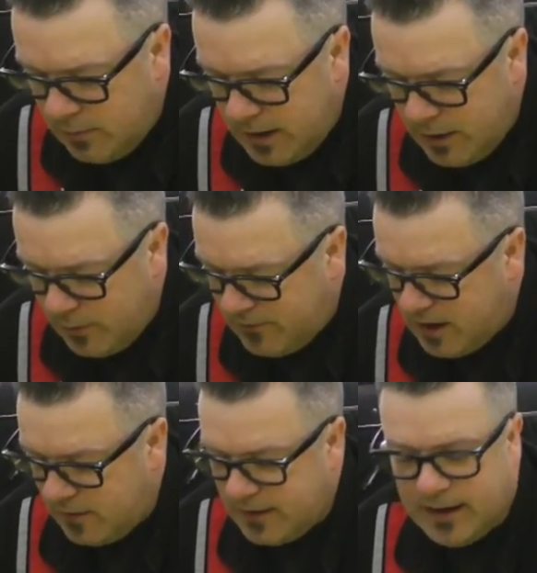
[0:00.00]
And we
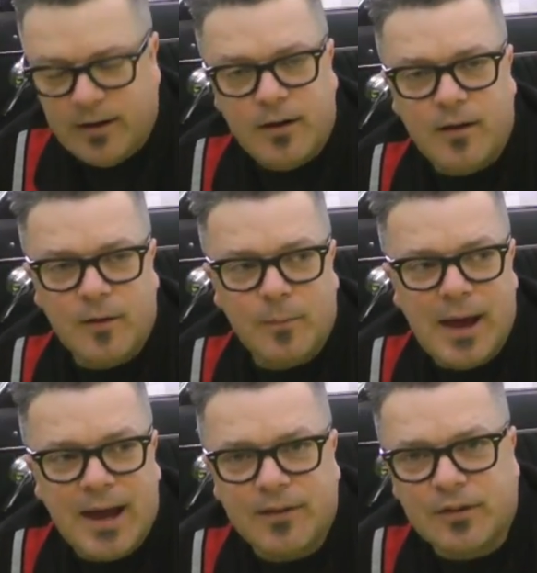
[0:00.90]
found that on the
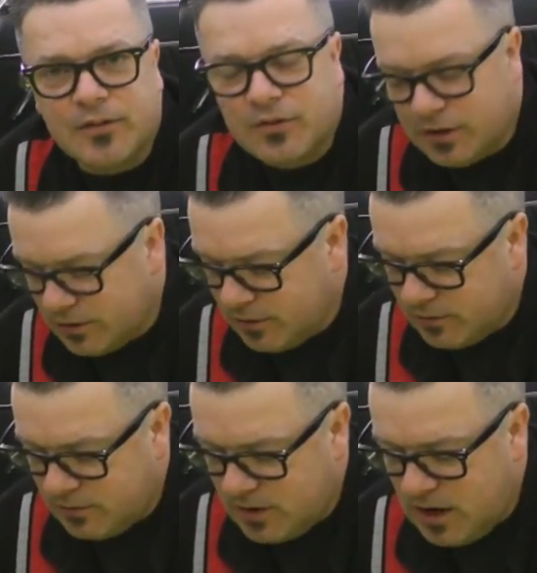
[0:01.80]
back of the center
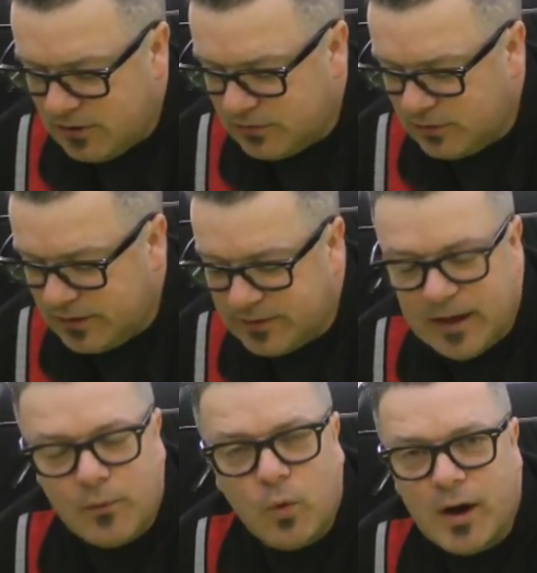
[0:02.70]
console
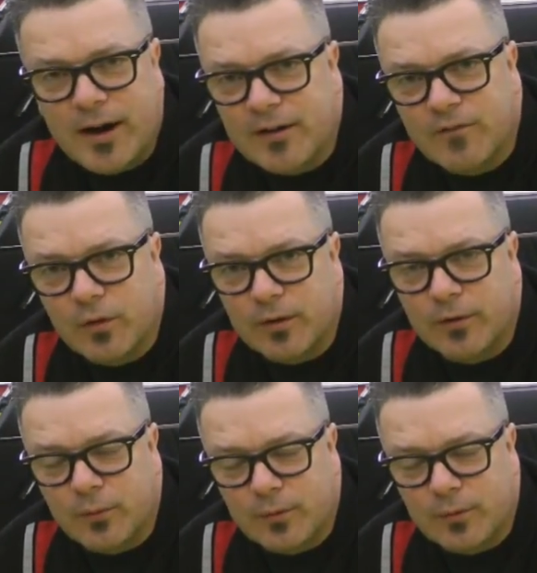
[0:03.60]
that wiring for the